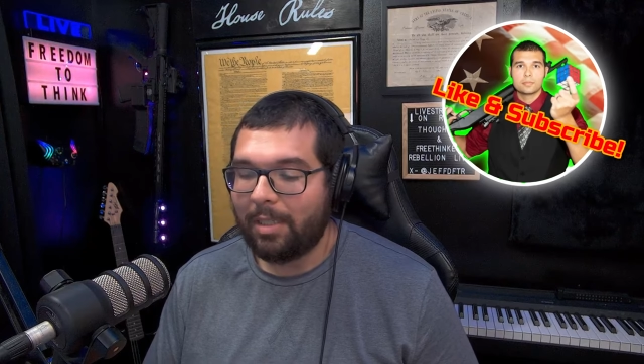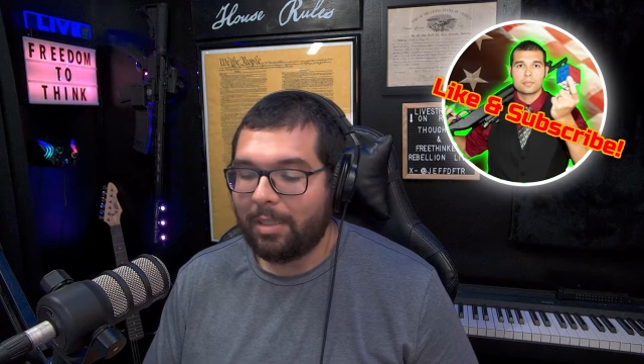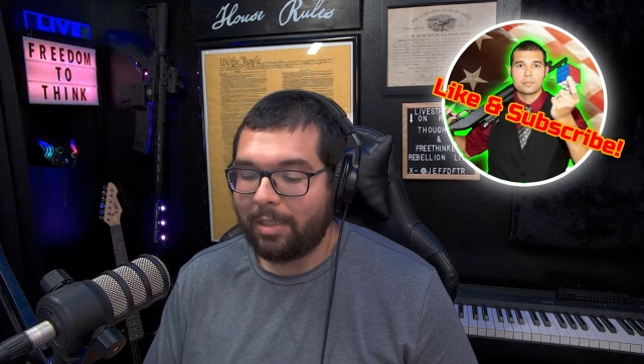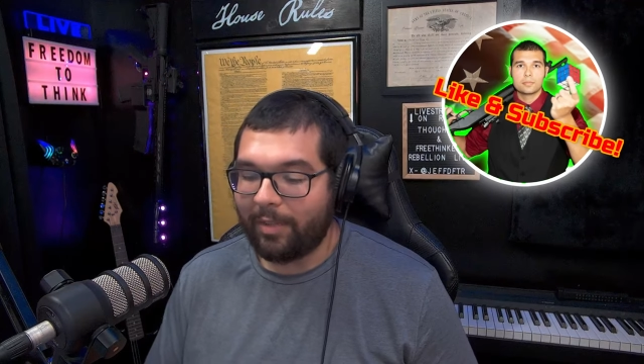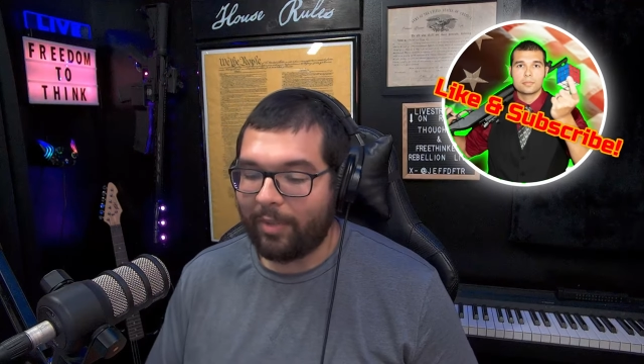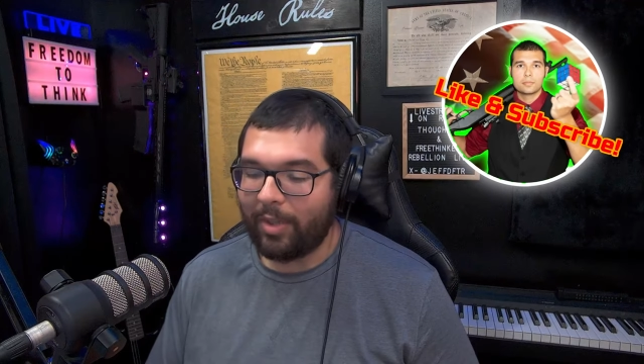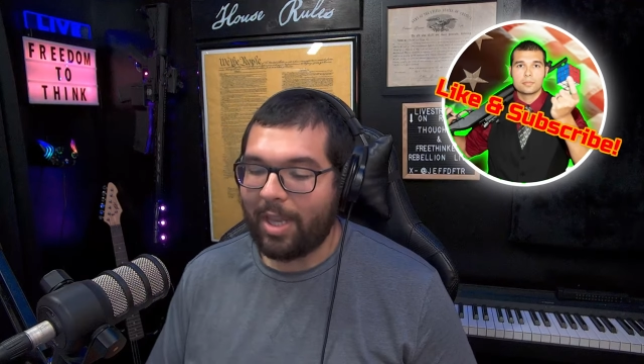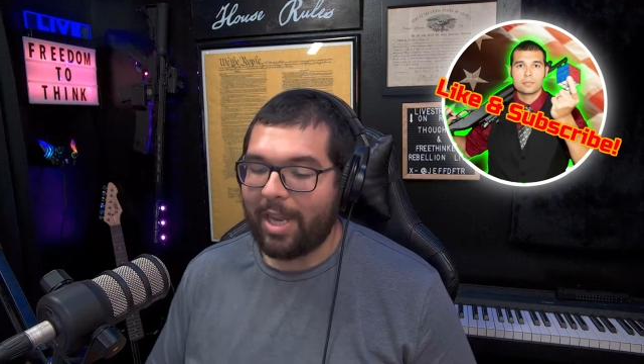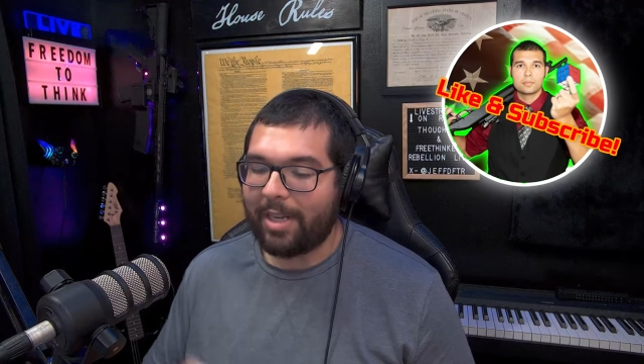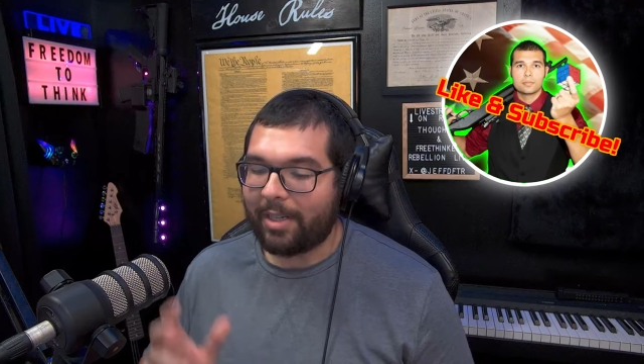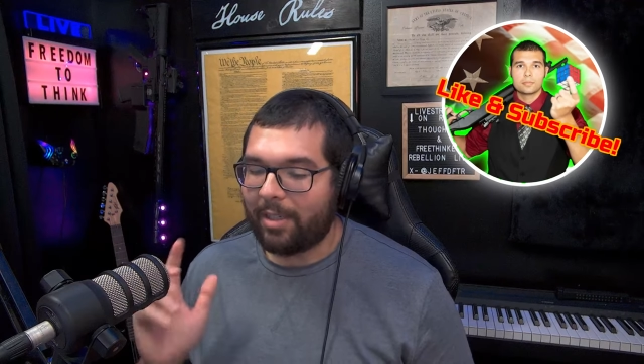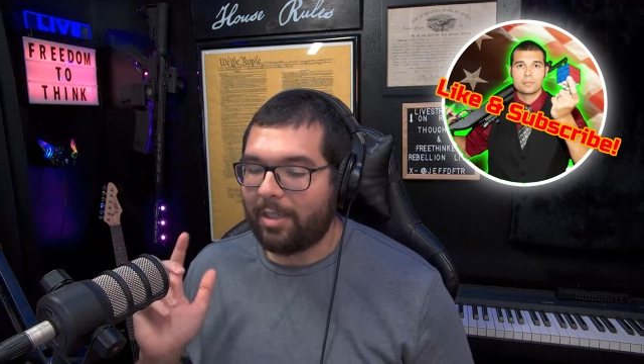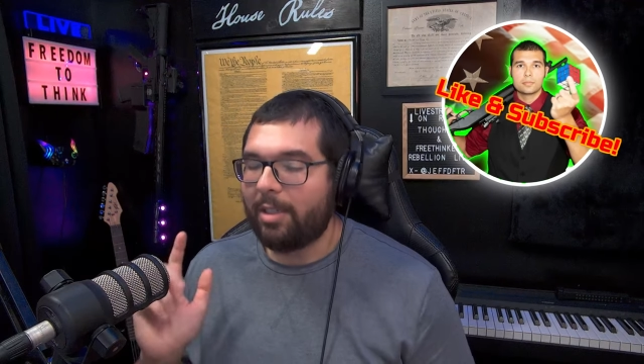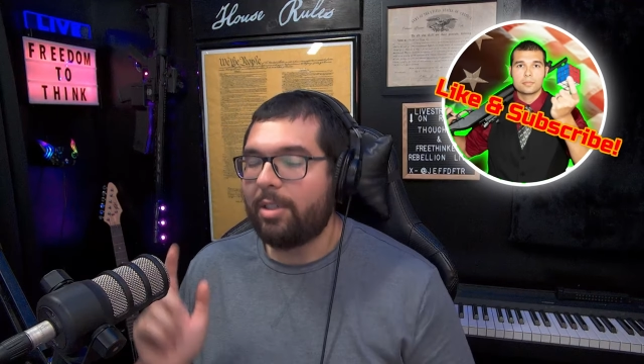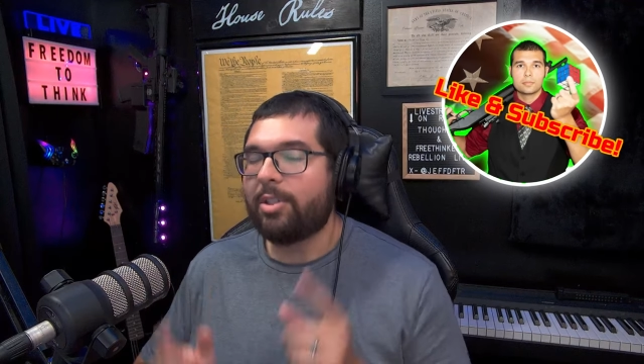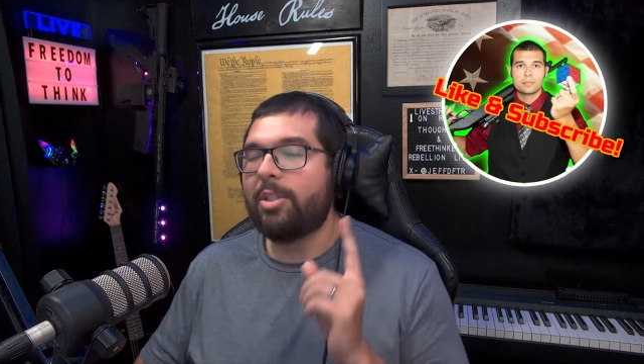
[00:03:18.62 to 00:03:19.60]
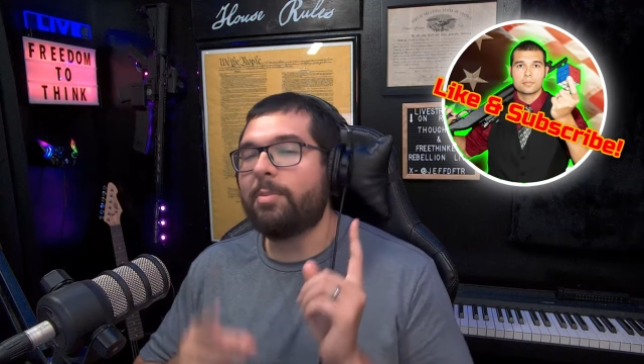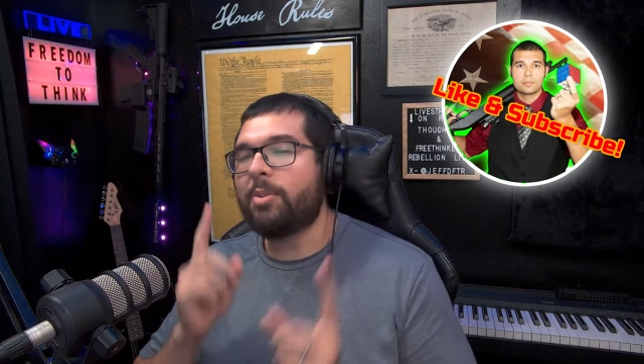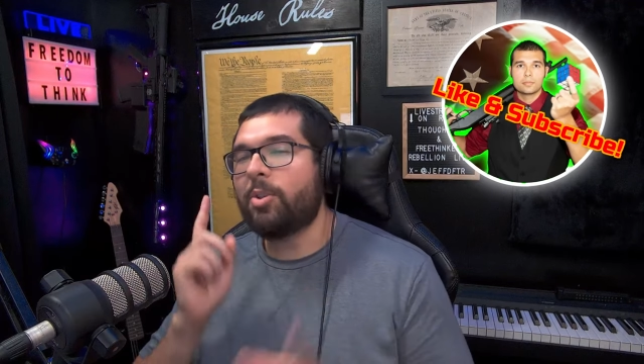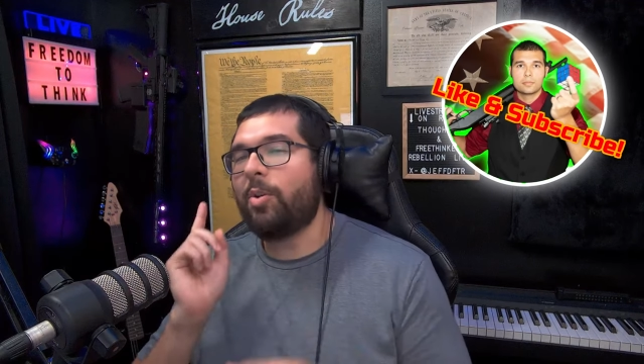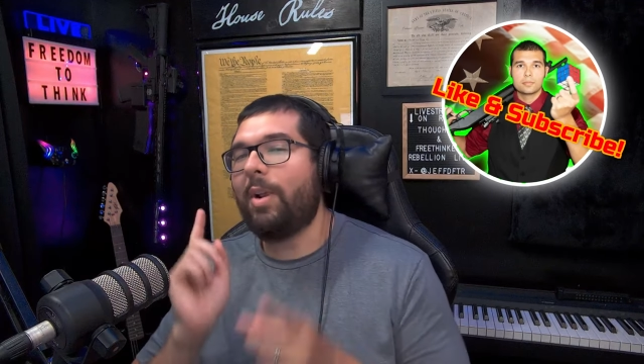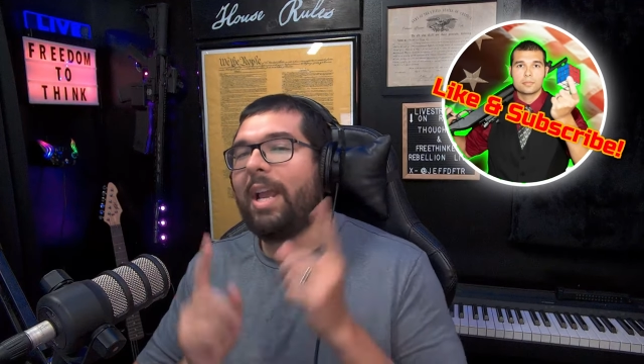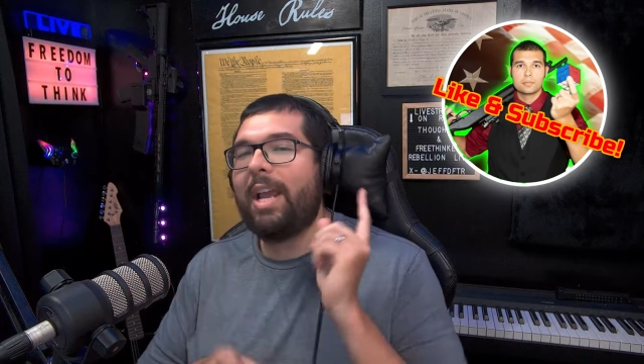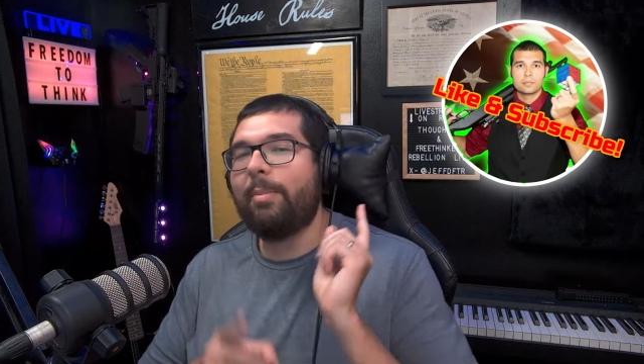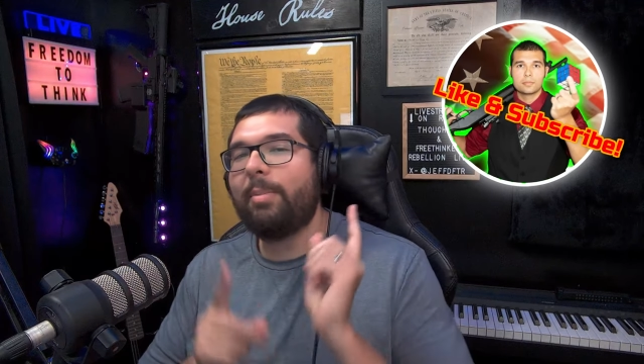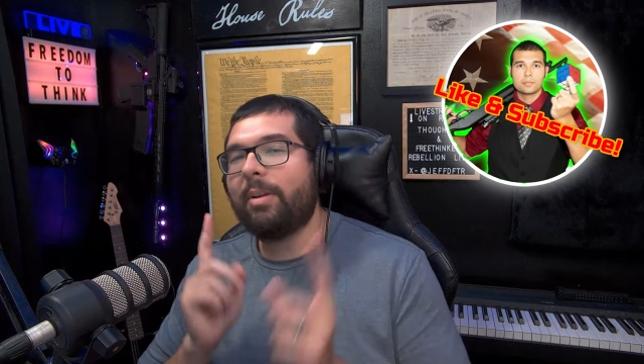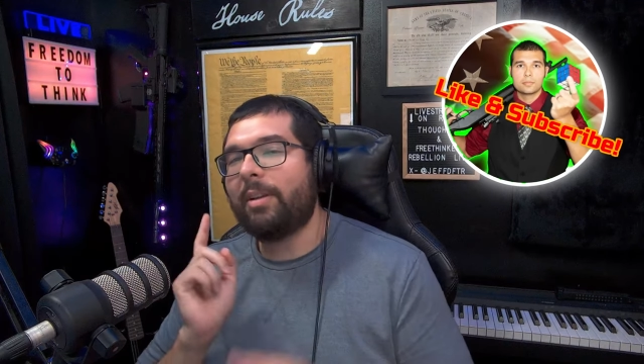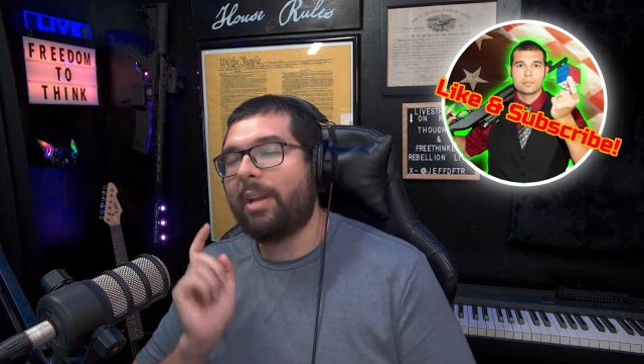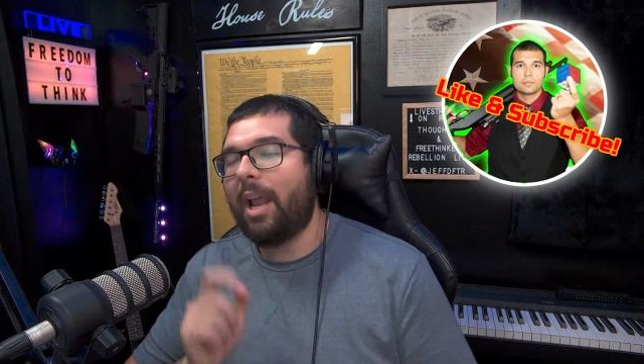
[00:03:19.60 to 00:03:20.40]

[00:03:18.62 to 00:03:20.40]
Leave a like, subscribe,